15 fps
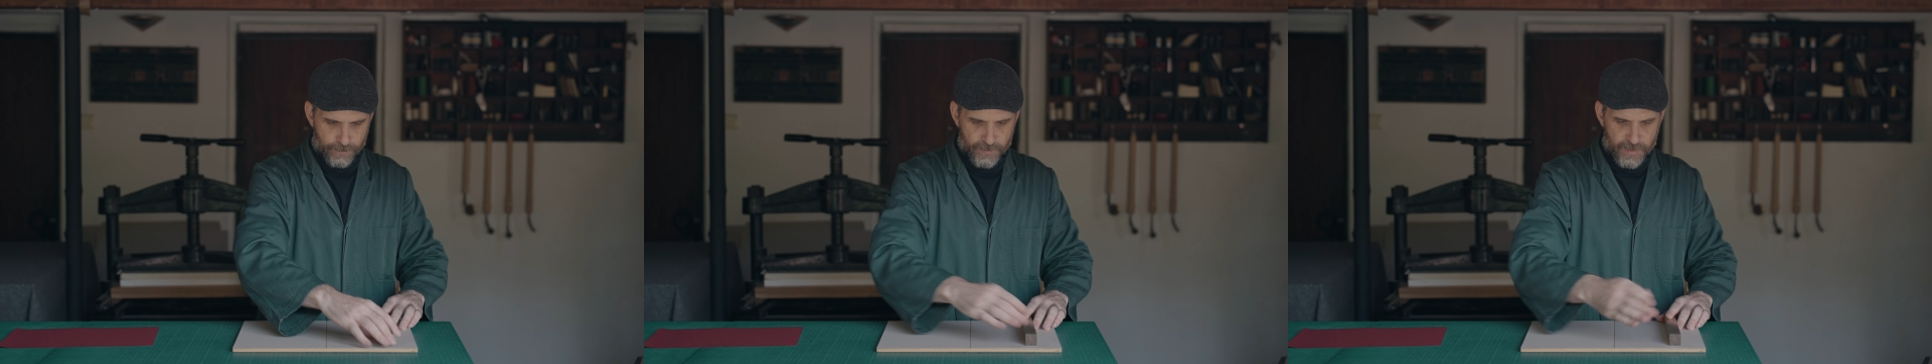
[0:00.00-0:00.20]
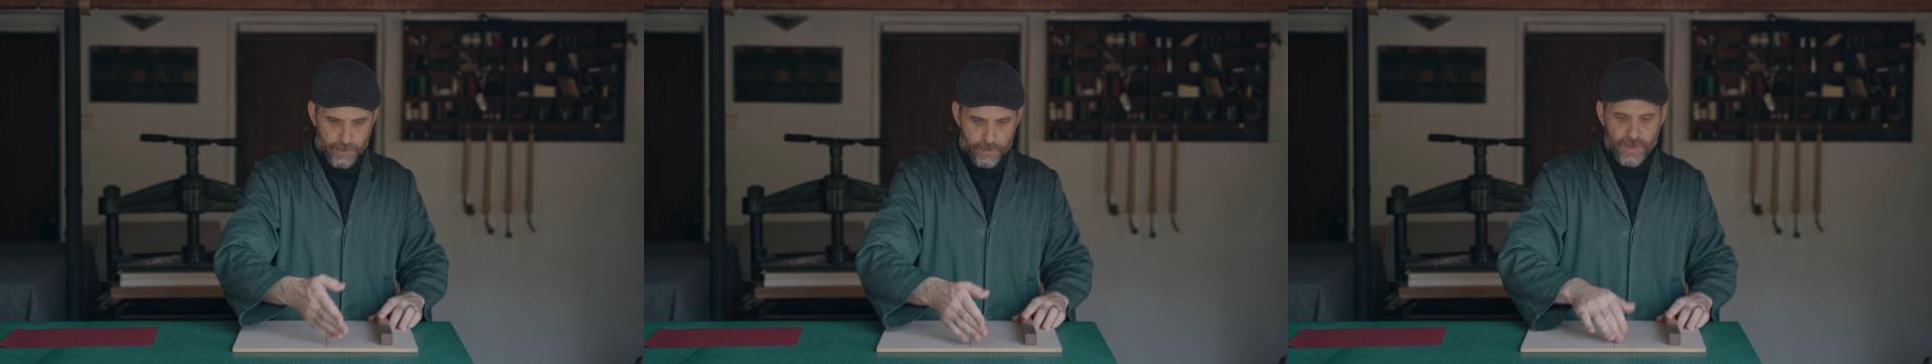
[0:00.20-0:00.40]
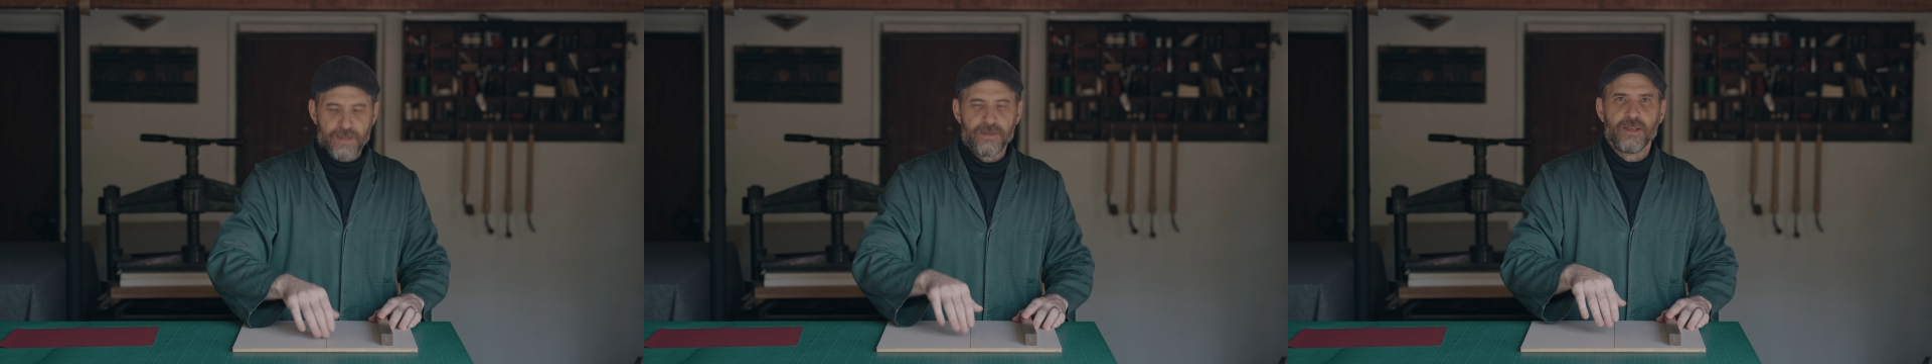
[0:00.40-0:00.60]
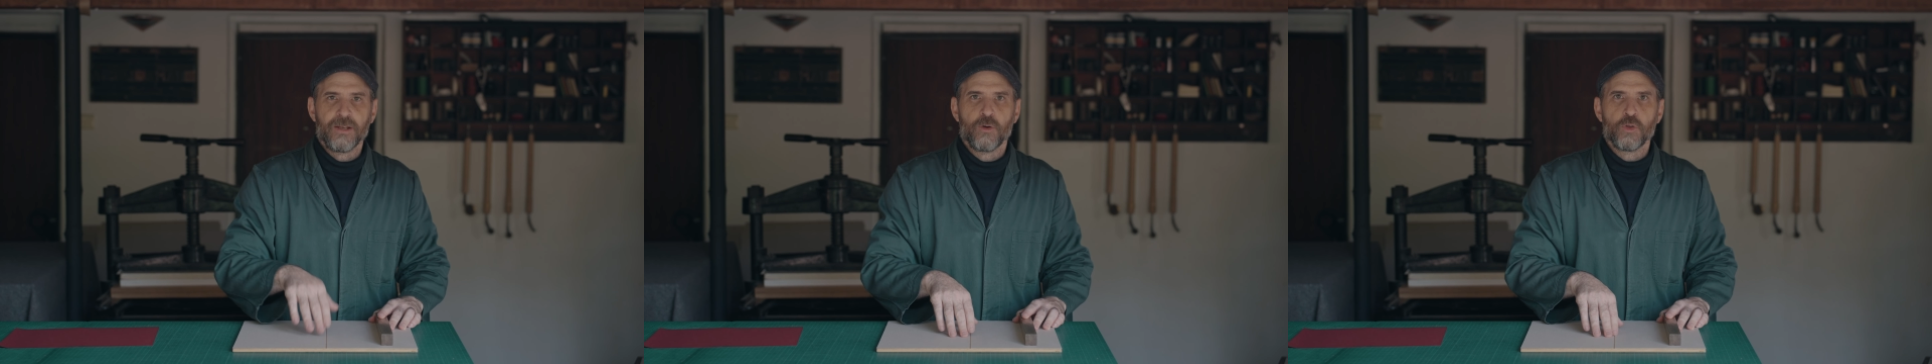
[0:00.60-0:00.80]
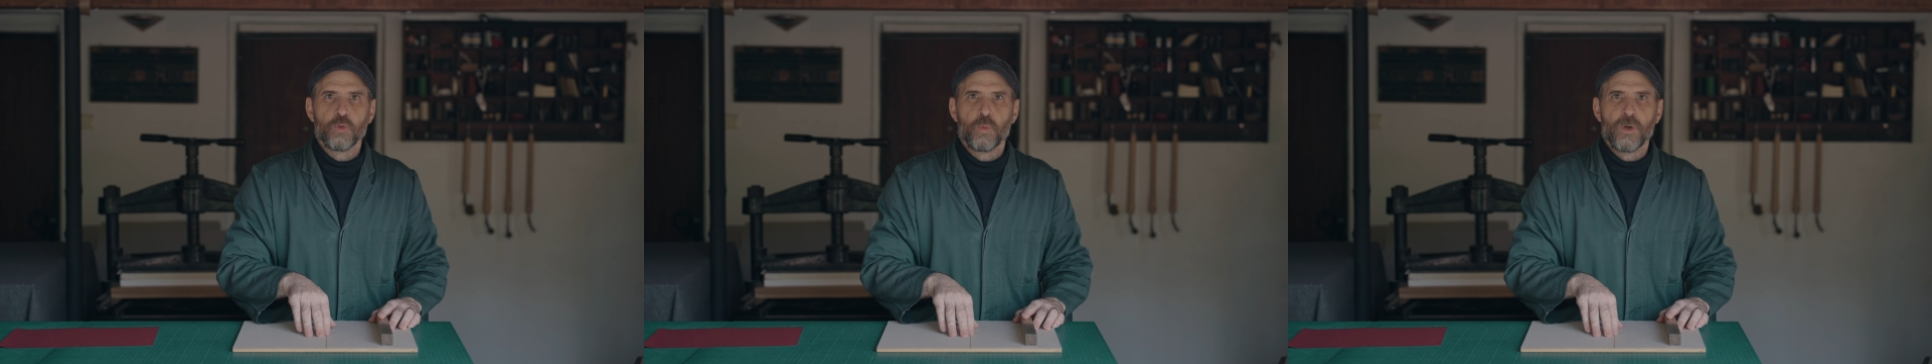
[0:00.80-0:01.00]

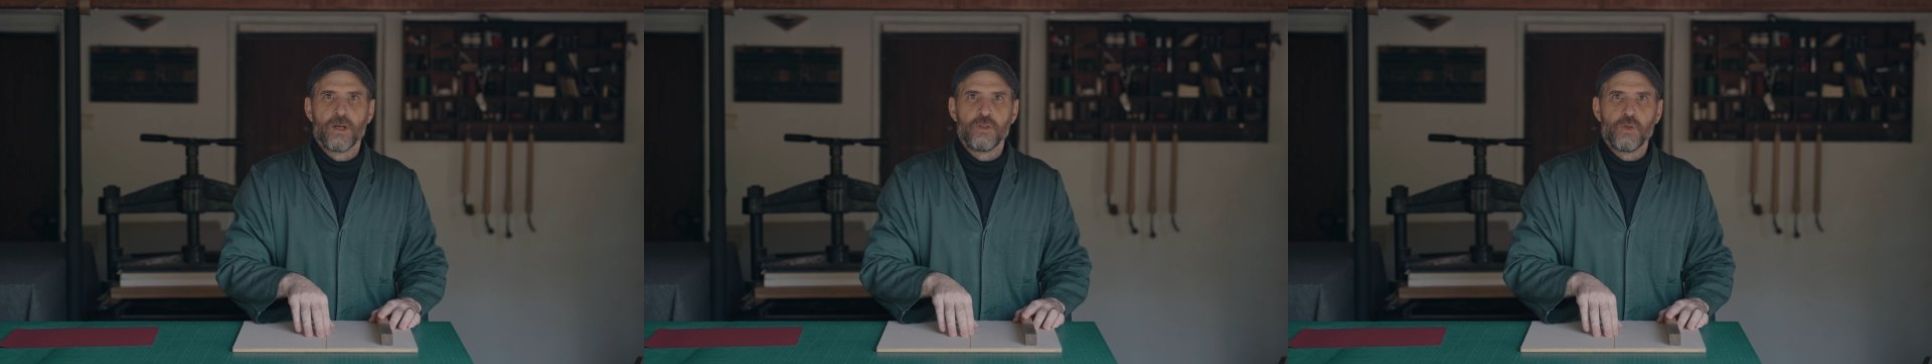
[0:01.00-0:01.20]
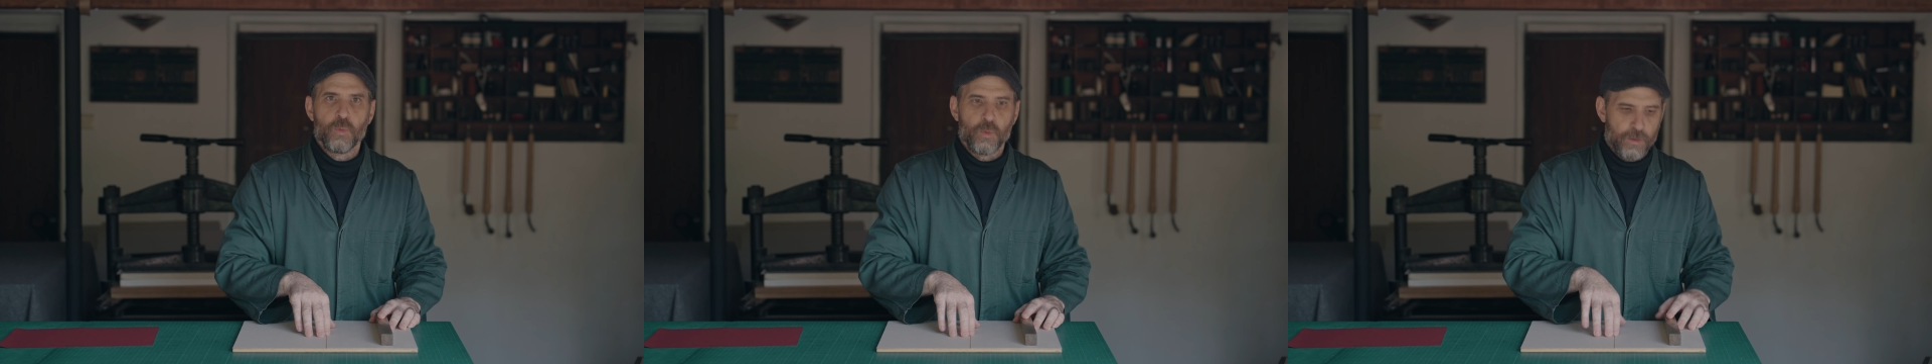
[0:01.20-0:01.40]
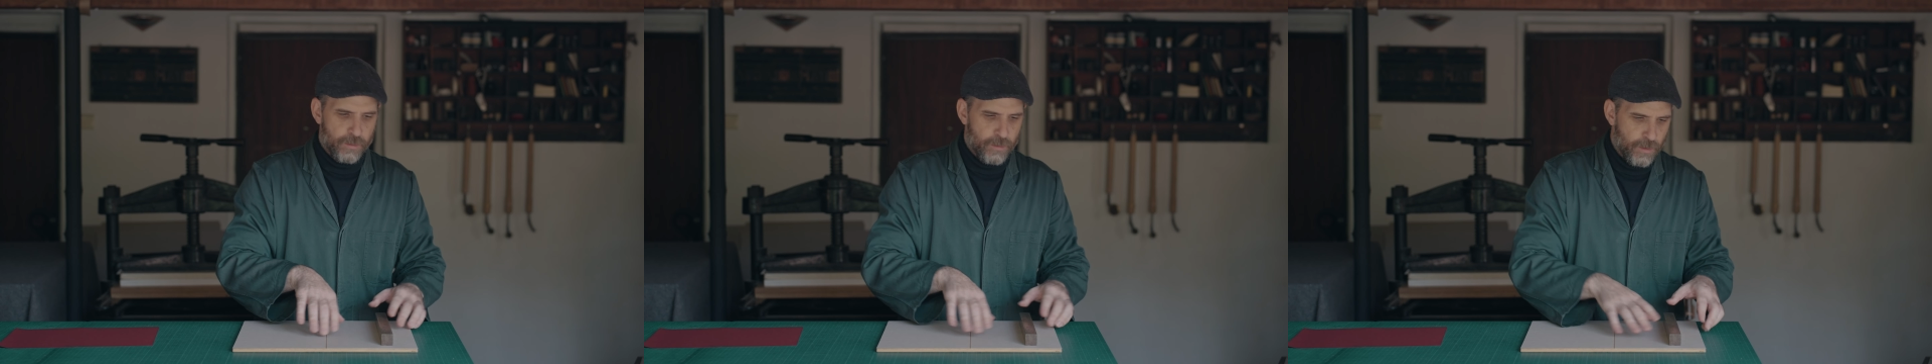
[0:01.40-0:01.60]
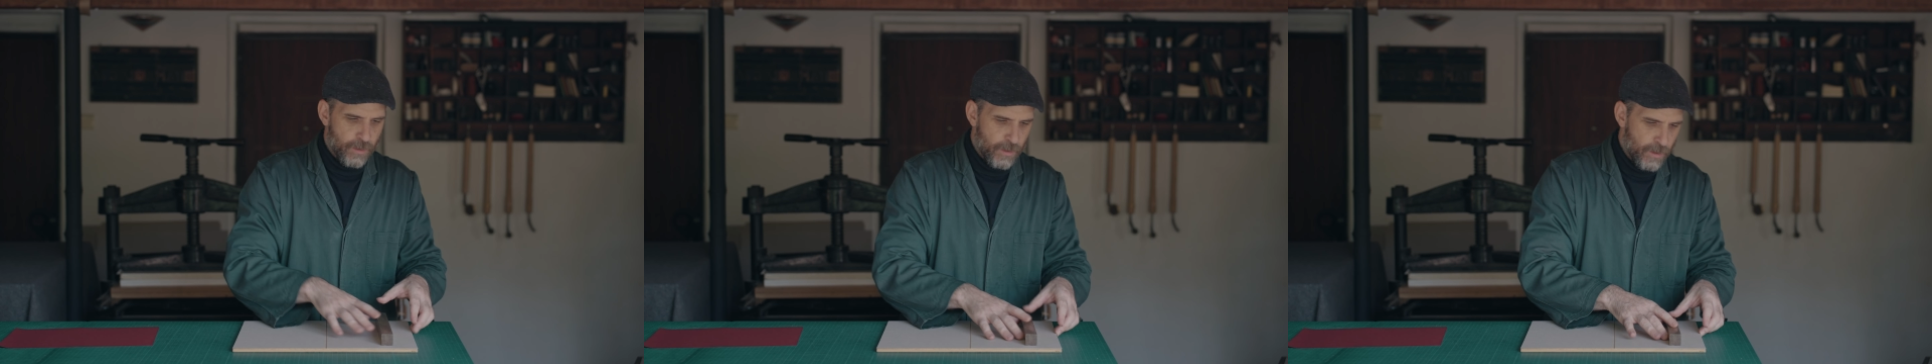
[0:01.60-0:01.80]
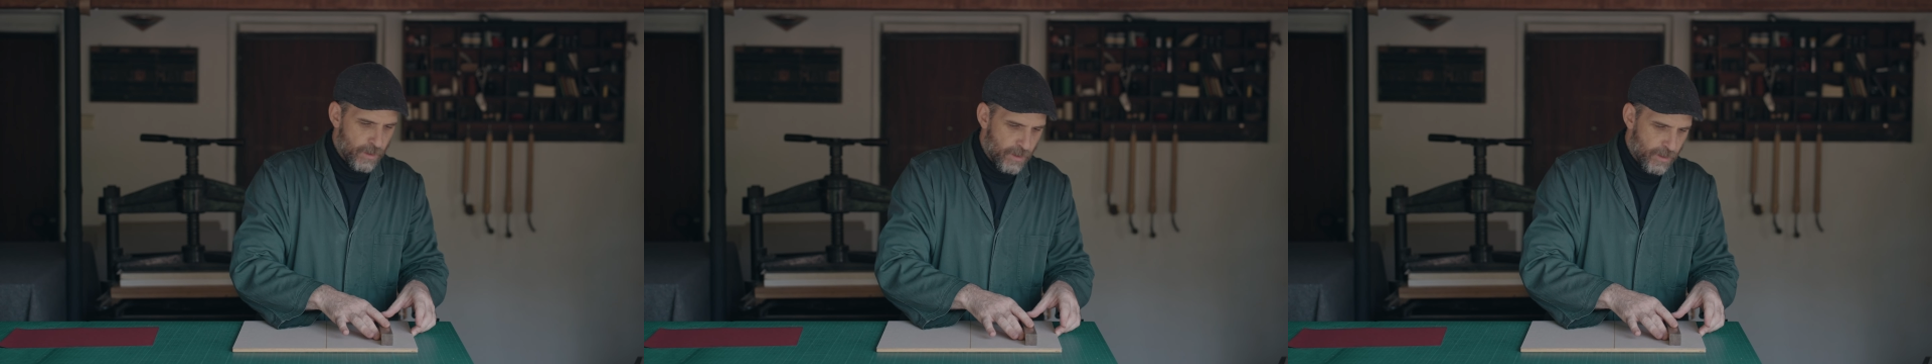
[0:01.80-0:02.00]
depending on where you want
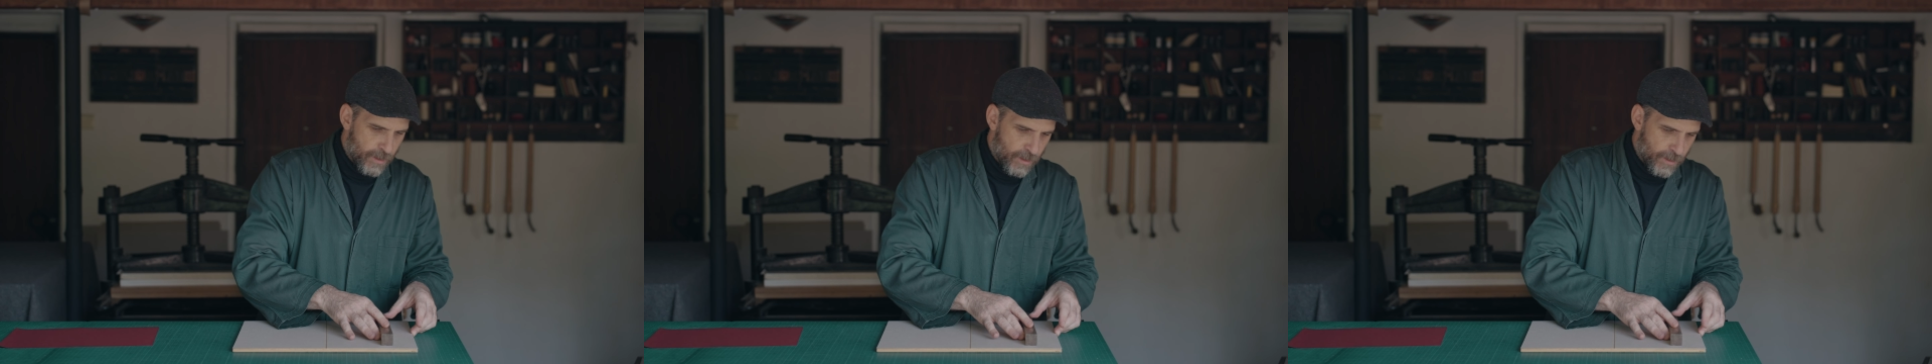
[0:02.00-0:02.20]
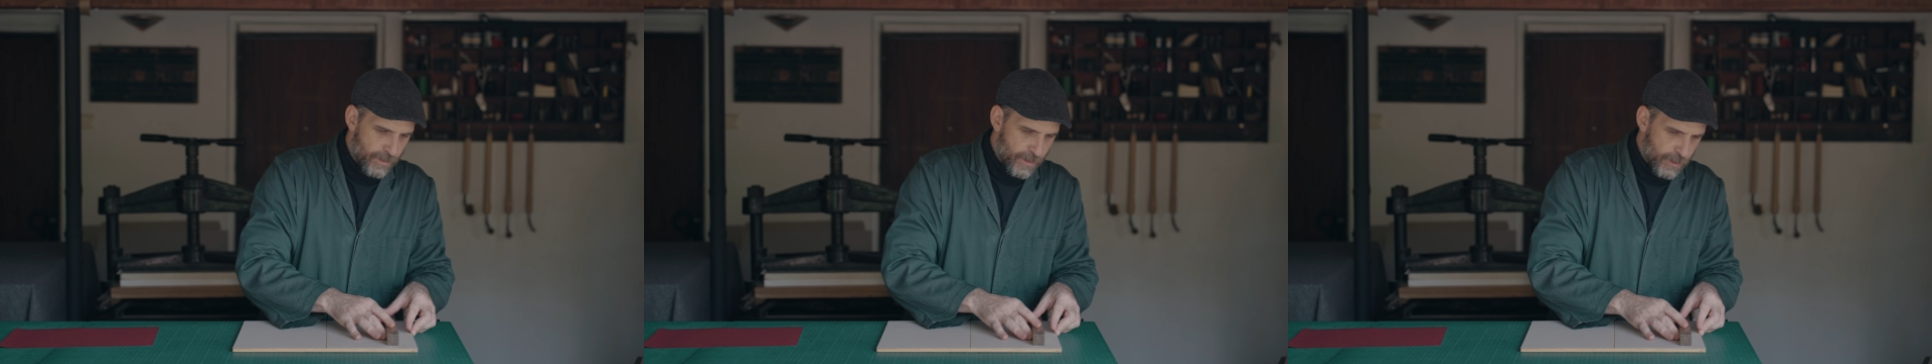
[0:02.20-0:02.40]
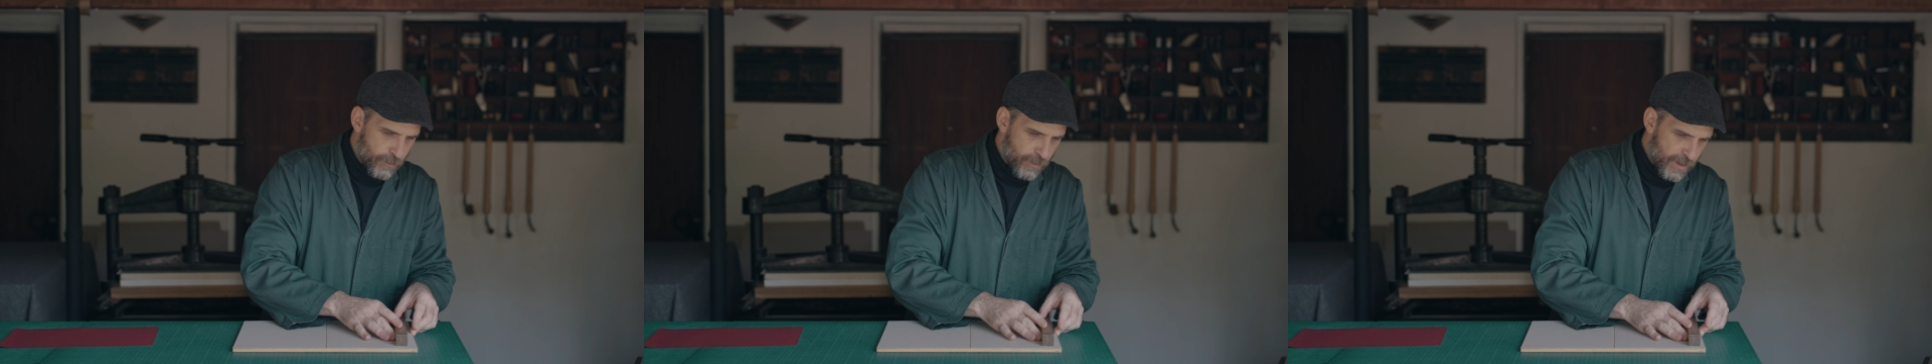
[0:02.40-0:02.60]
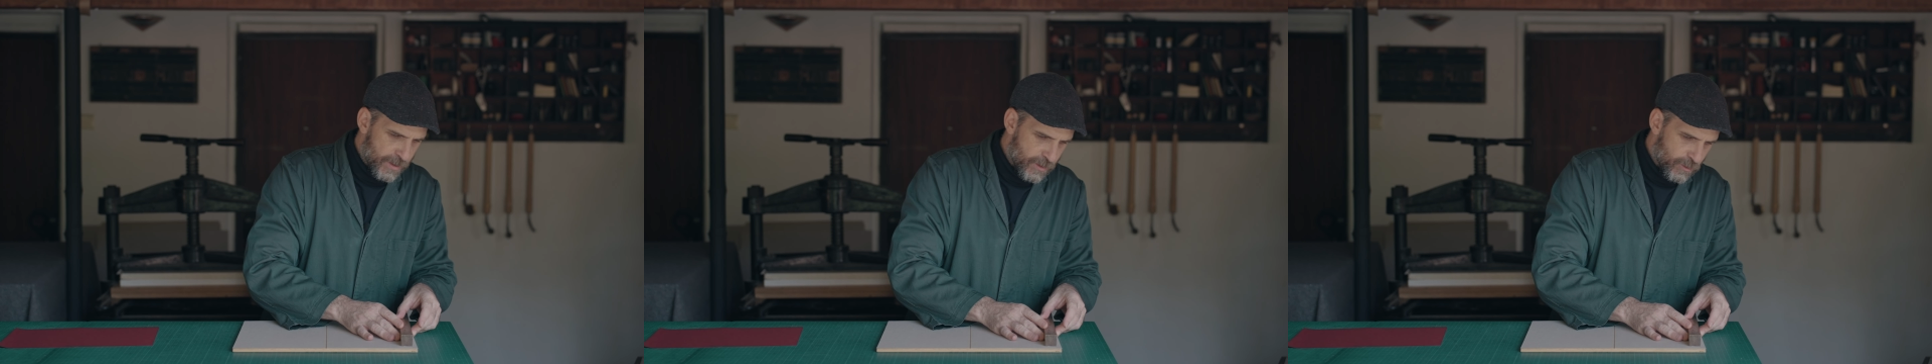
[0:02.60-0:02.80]
the crease